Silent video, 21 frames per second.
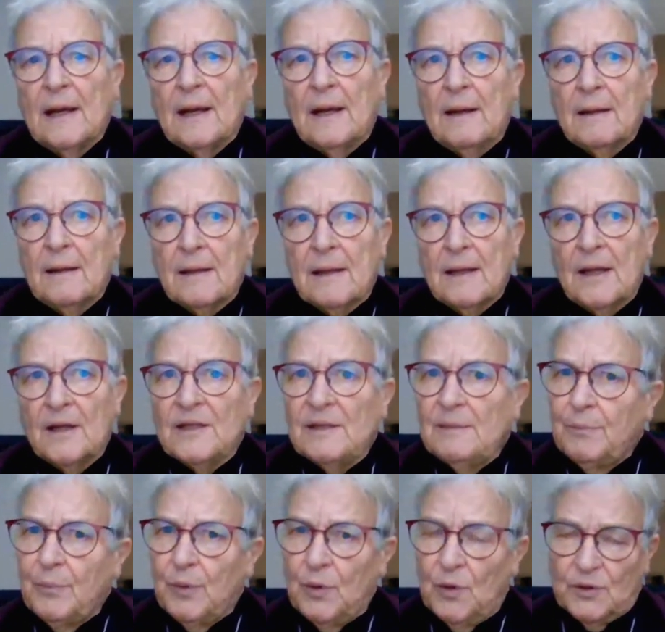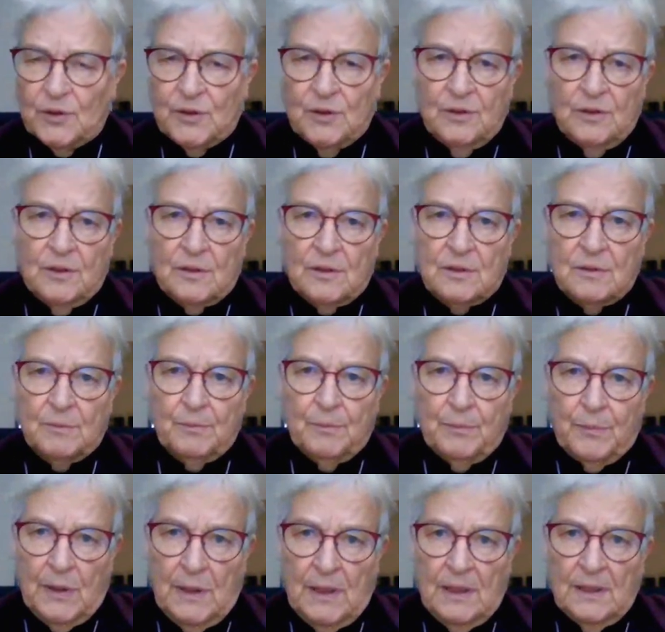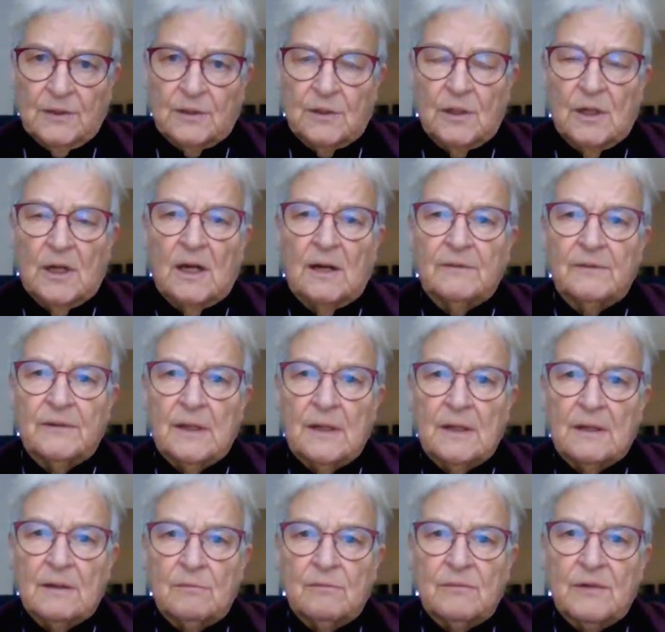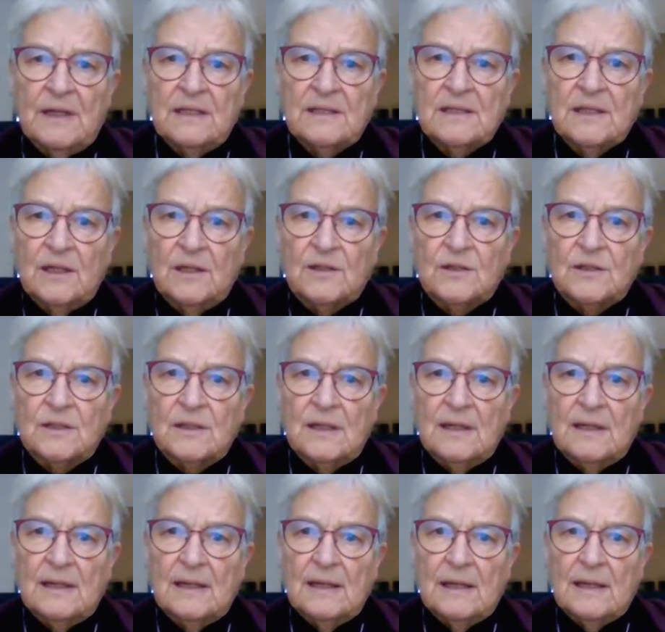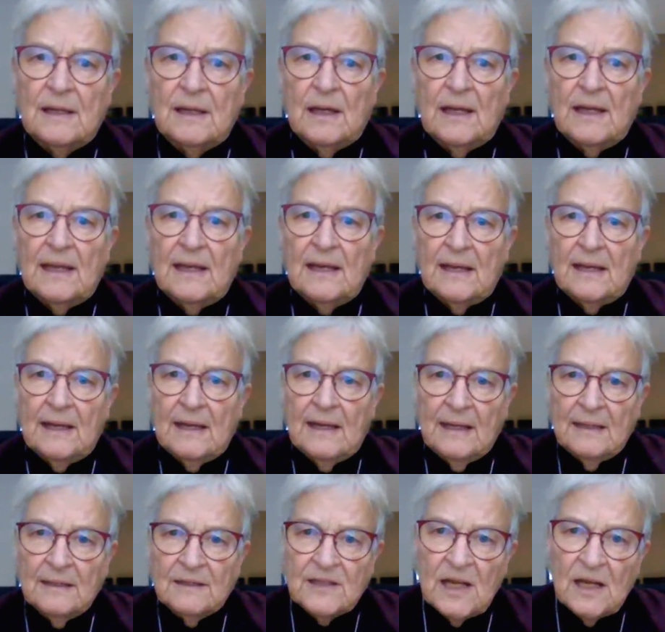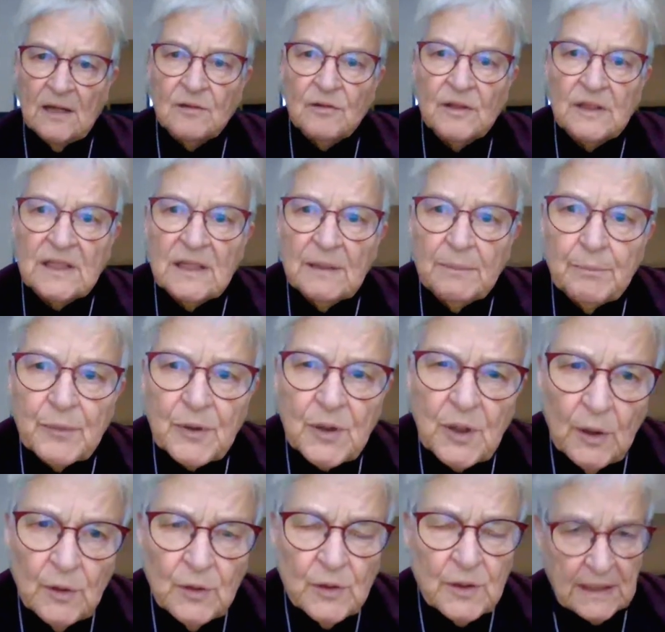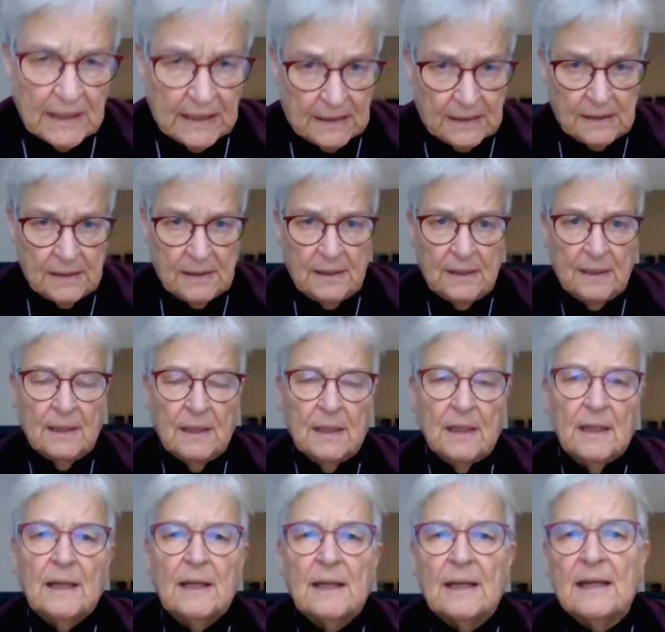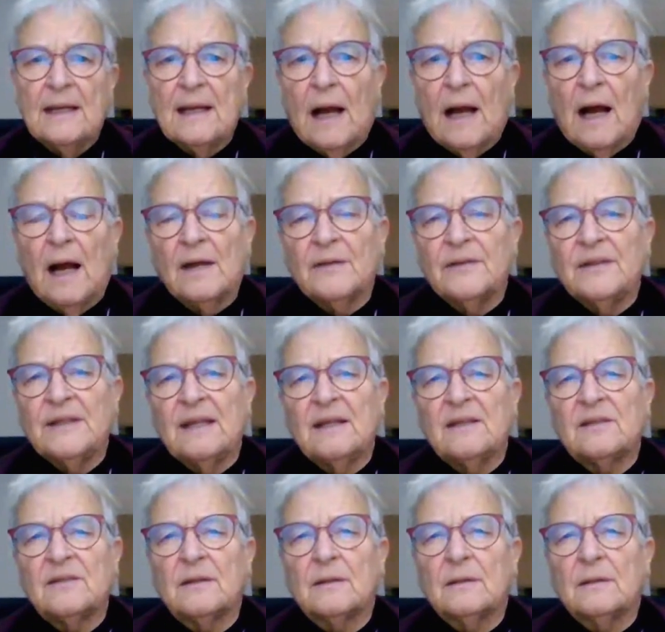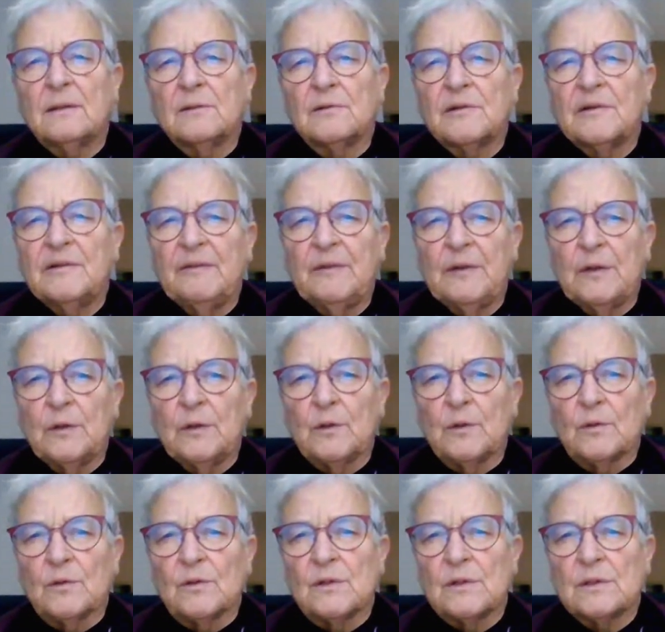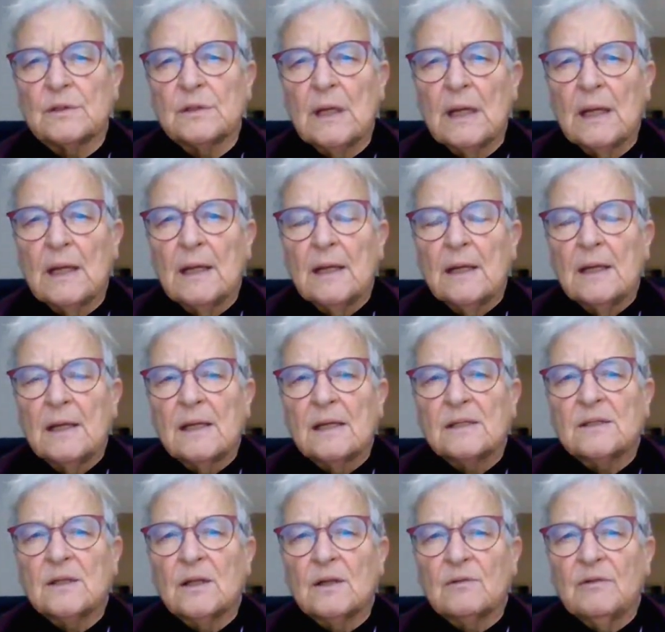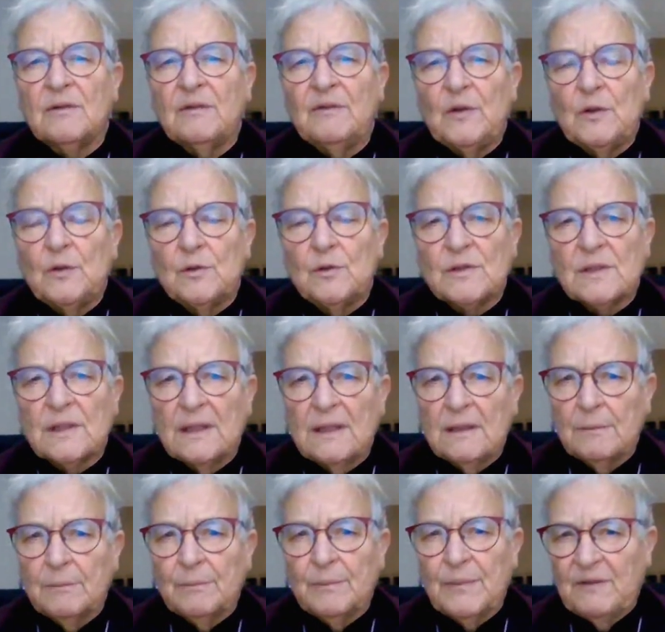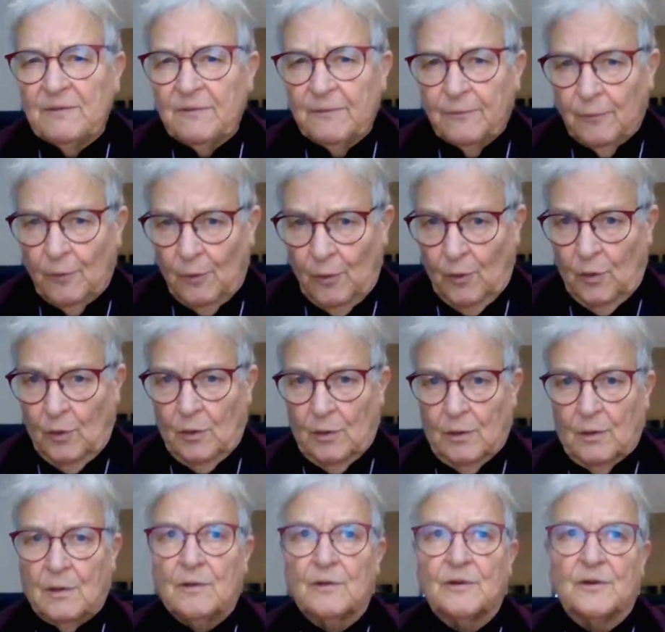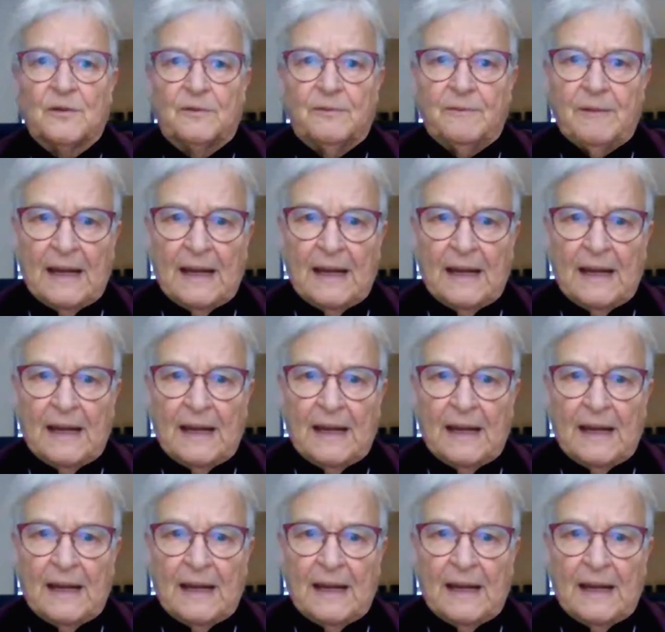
on. An important part of the research integrity process are the ethical reviews. So reviews before the